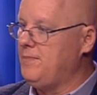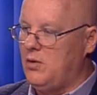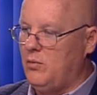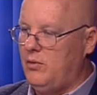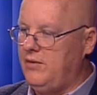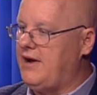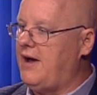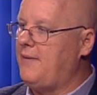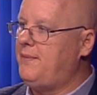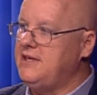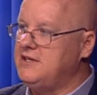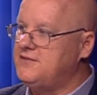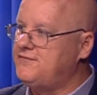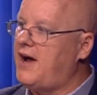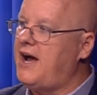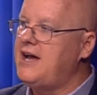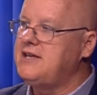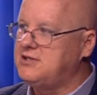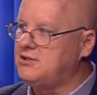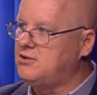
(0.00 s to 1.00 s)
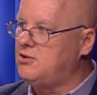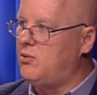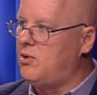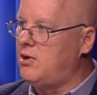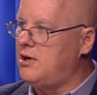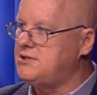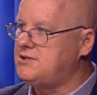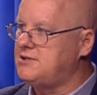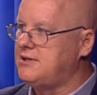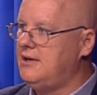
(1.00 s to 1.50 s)
We've got these FISA
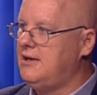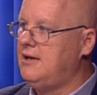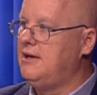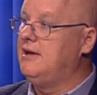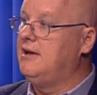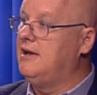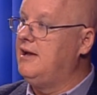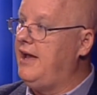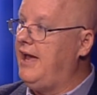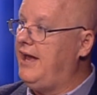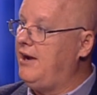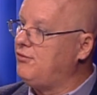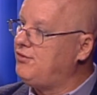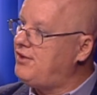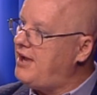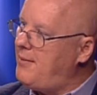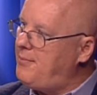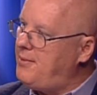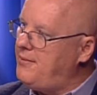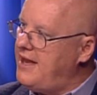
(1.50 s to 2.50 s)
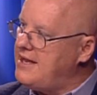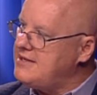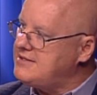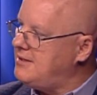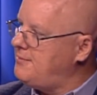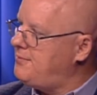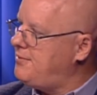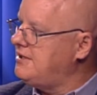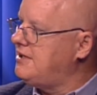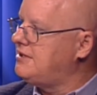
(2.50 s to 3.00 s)
courts. And on top of that,
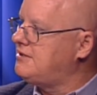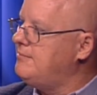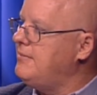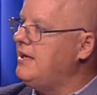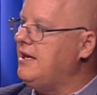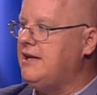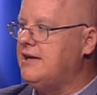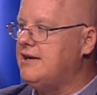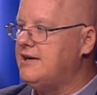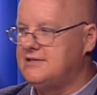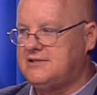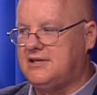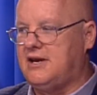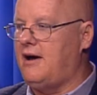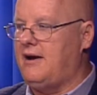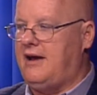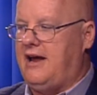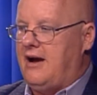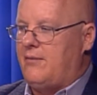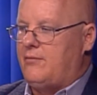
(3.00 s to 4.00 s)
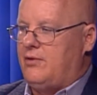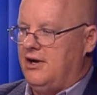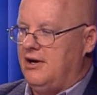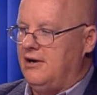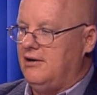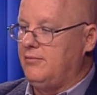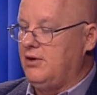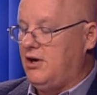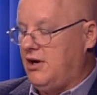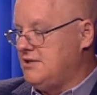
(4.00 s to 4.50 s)
something that the media is not hammering
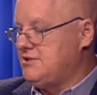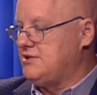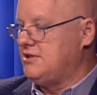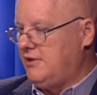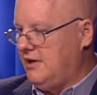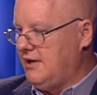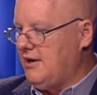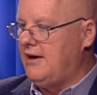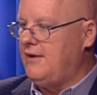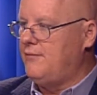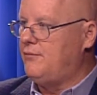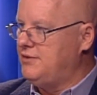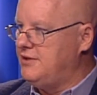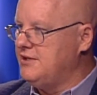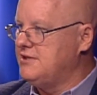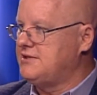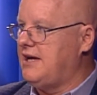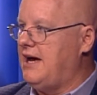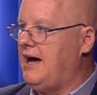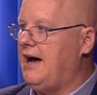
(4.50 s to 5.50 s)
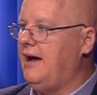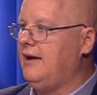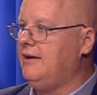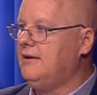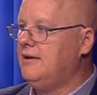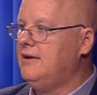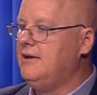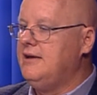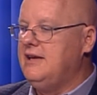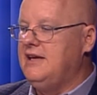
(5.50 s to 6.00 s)
on because they're in love with this guy,
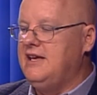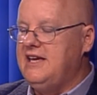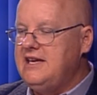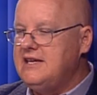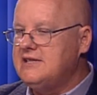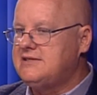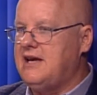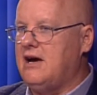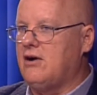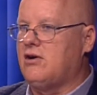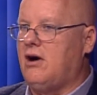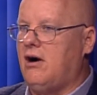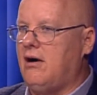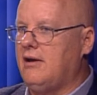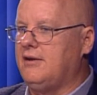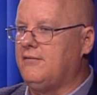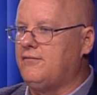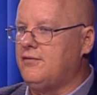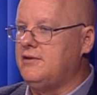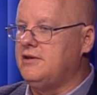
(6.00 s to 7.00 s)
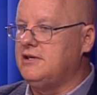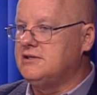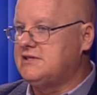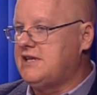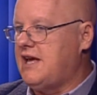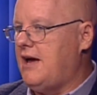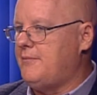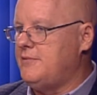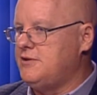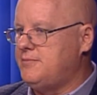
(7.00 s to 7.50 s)
he is now calling for the
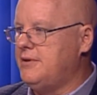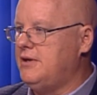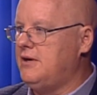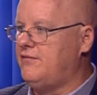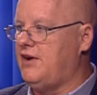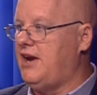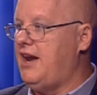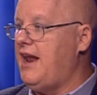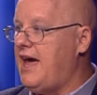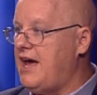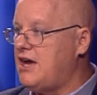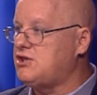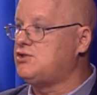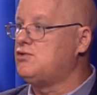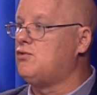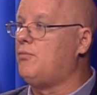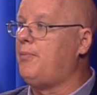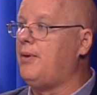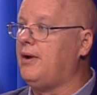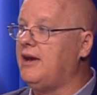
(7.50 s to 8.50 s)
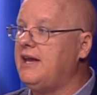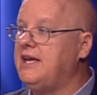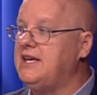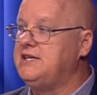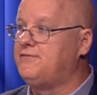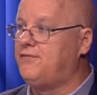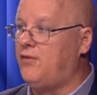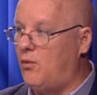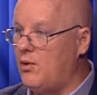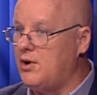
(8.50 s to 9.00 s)
establishment of a national
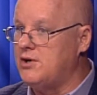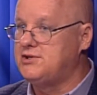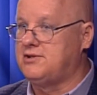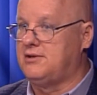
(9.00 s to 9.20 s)
police force.